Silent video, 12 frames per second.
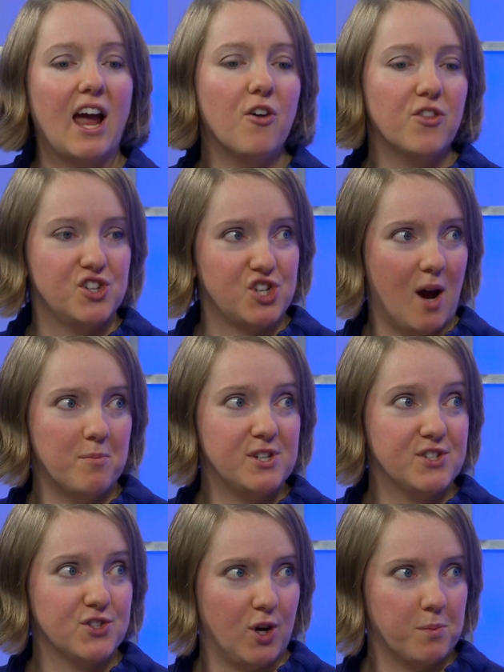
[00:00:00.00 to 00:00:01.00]
out the job
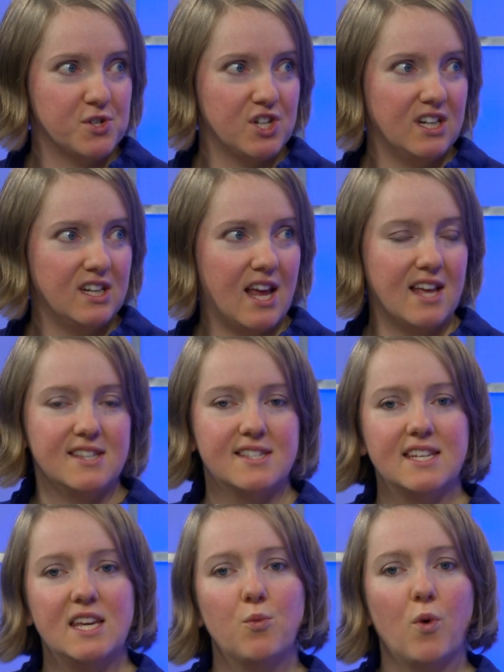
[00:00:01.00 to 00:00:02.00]
description and
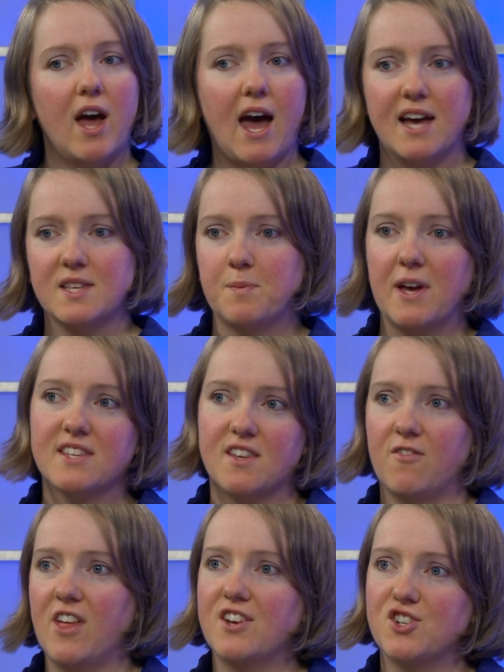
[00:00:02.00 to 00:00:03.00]
see what aspects
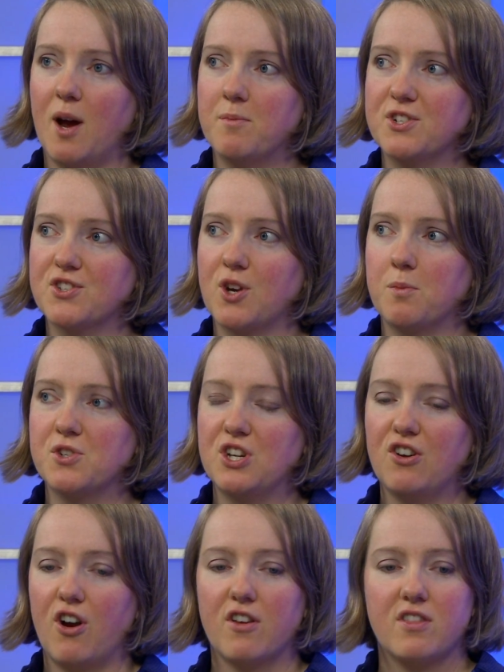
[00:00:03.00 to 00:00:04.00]
of that job
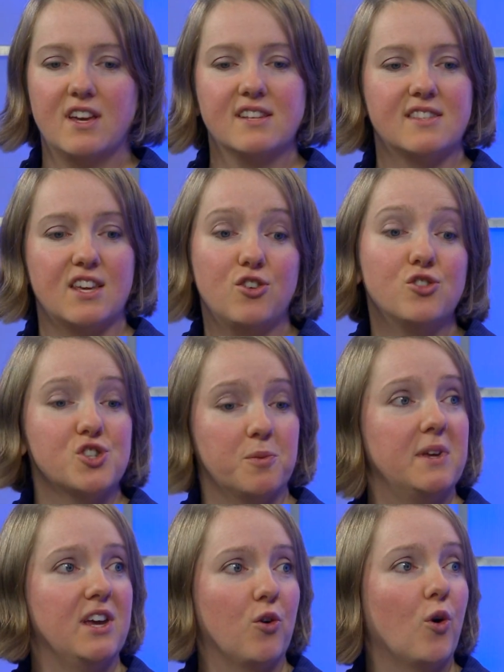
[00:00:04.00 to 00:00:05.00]
description are things that you should
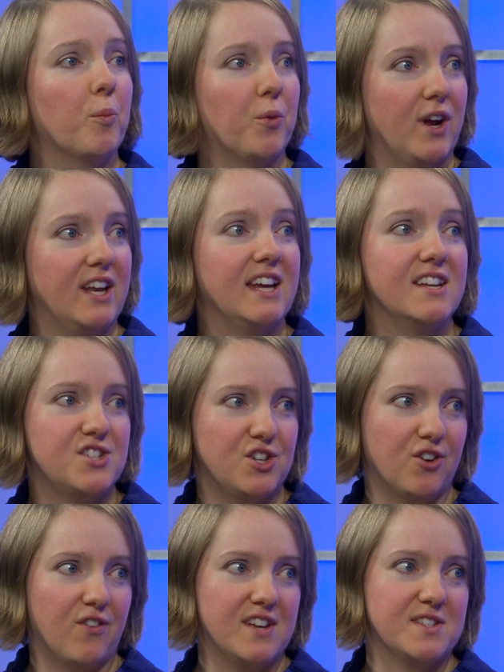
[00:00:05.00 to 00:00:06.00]
be incorporating into
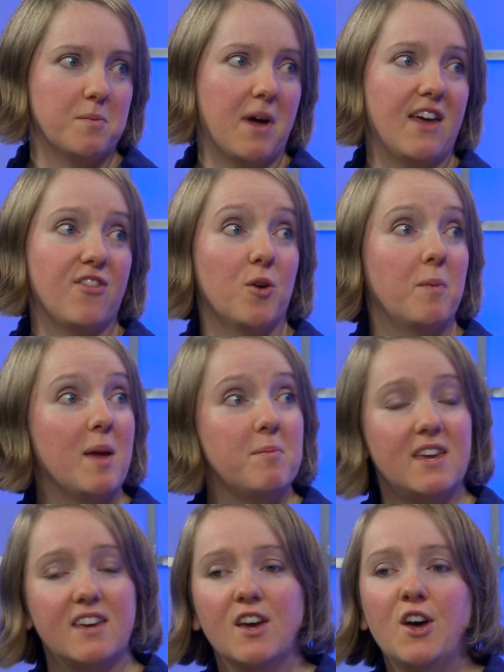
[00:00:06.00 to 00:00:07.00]
your resume. There may
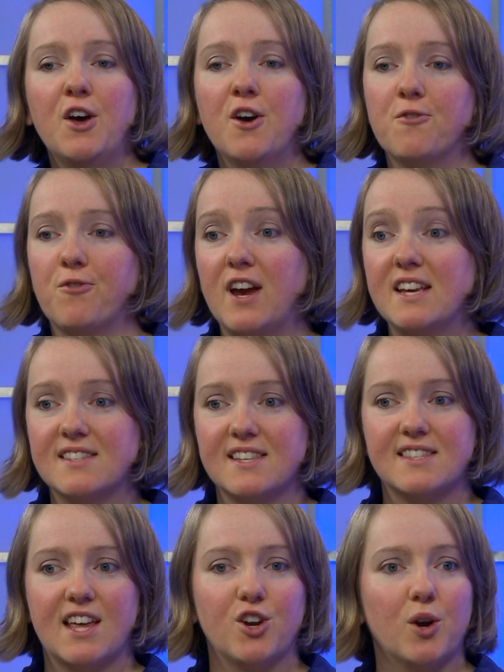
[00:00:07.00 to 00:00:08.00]
be
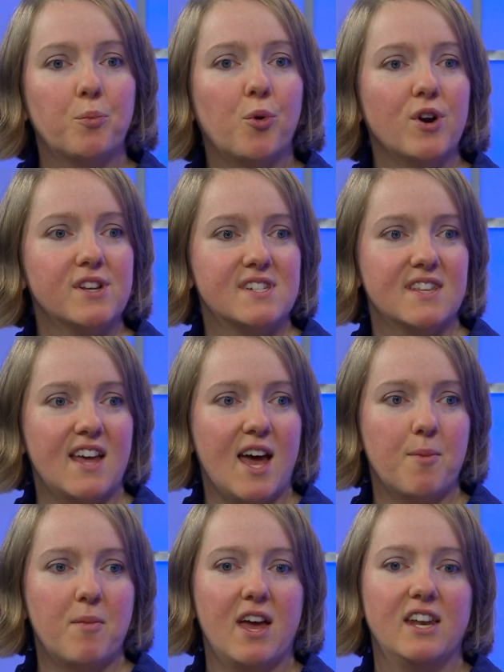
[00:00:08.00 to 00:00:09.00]
phrases that are important to
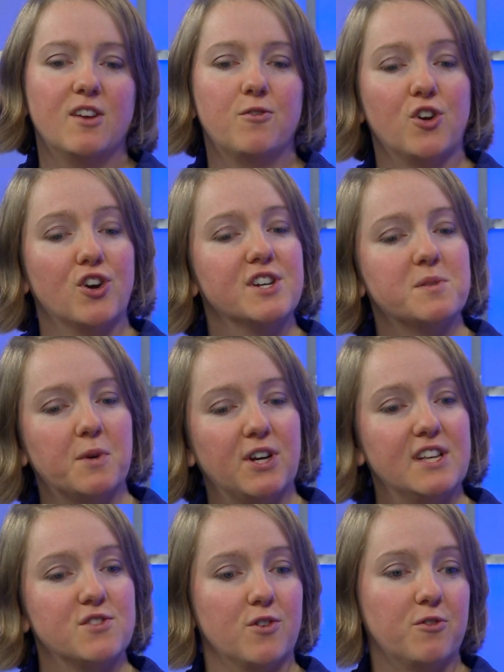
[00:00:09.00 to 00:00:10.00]
them, and if your
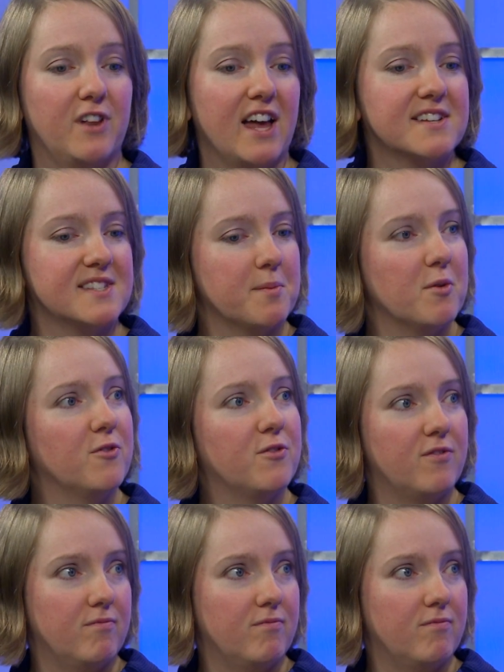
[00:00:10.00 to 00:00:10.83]
experience reflects some of